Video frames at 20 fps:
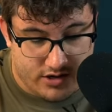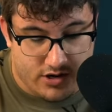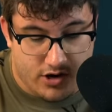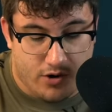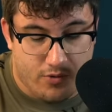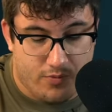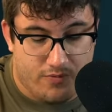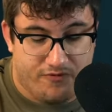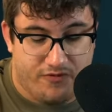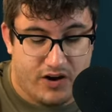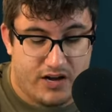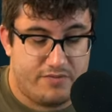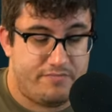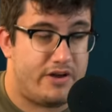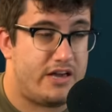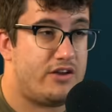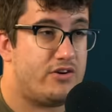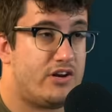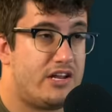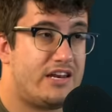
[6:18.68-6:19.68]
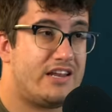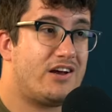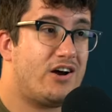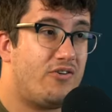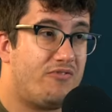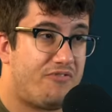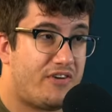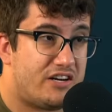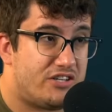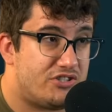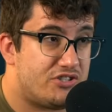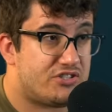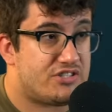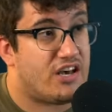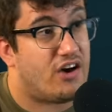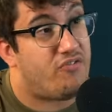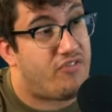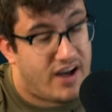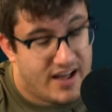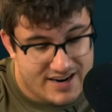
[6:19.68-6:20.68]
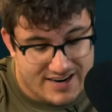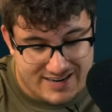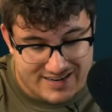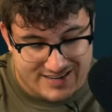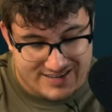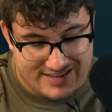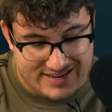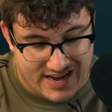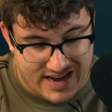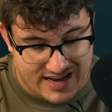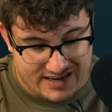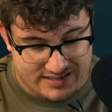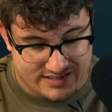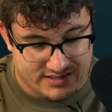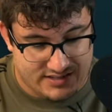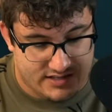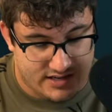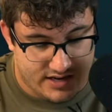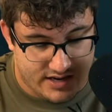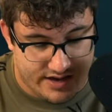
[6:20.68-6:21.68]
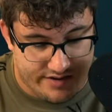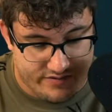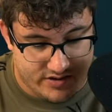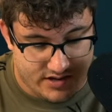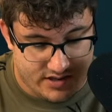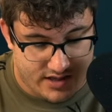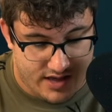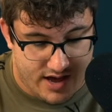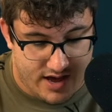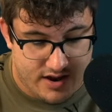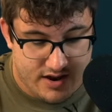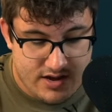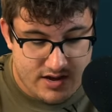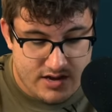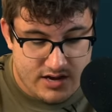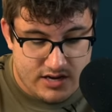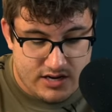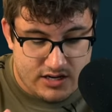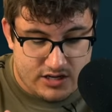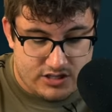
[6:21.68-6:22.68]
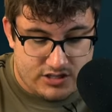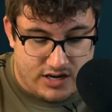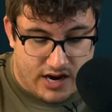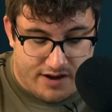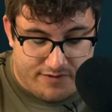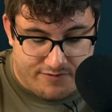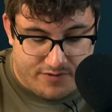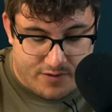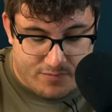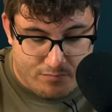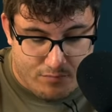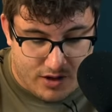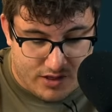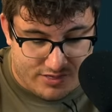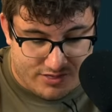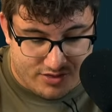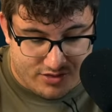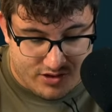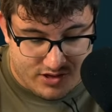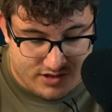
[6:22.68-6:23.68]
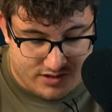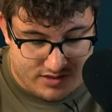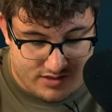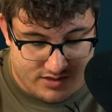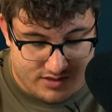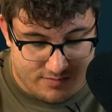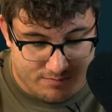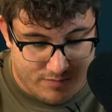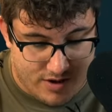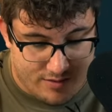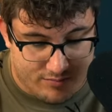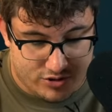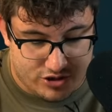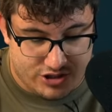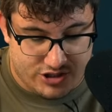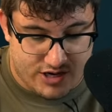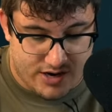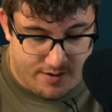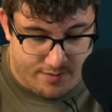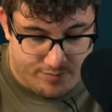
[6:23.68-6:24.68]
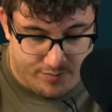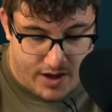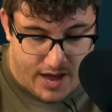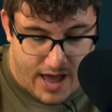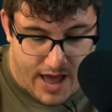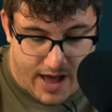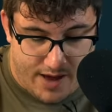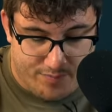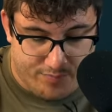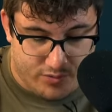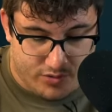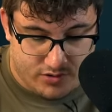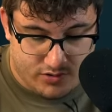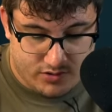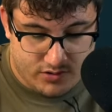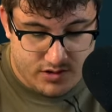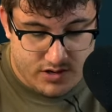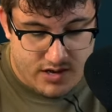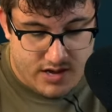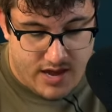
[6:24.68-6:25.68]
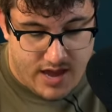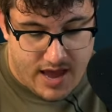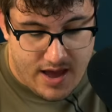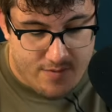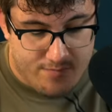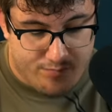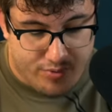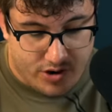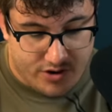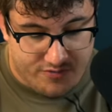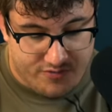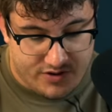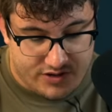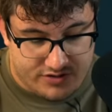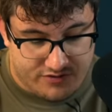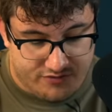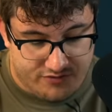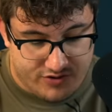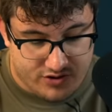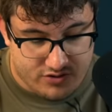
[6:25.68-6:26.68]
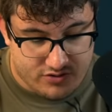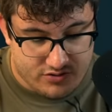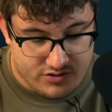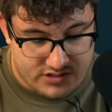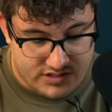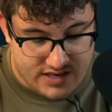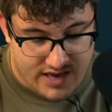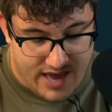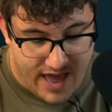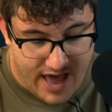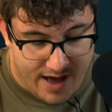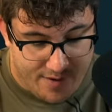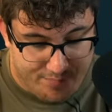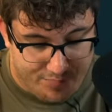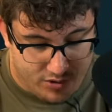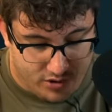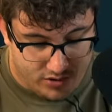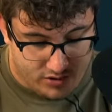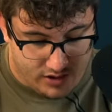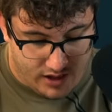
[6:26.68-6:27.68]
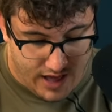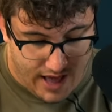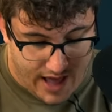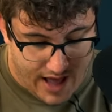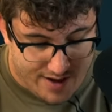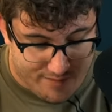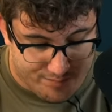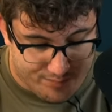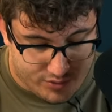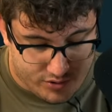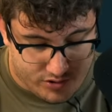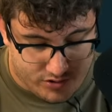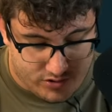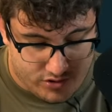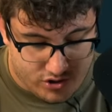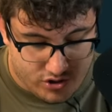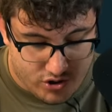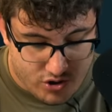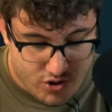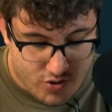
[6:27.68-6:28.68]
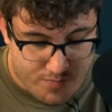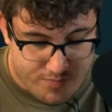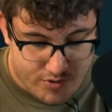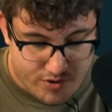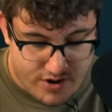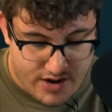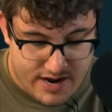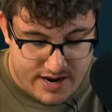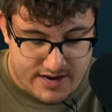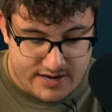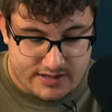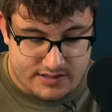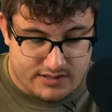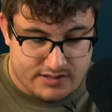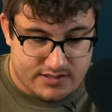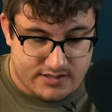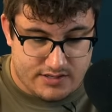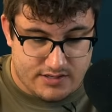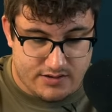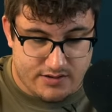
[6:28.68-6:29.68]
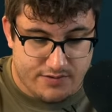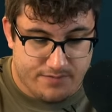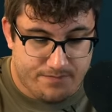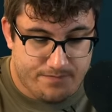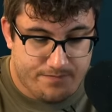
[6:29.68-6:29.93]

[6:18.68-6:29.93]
GoFundMe. You need to go fund yourself out of debt instead of giving to that. Shop for monthly th- membership, Apple, Imperfect Foods, Apple, Apple, Uber Eats,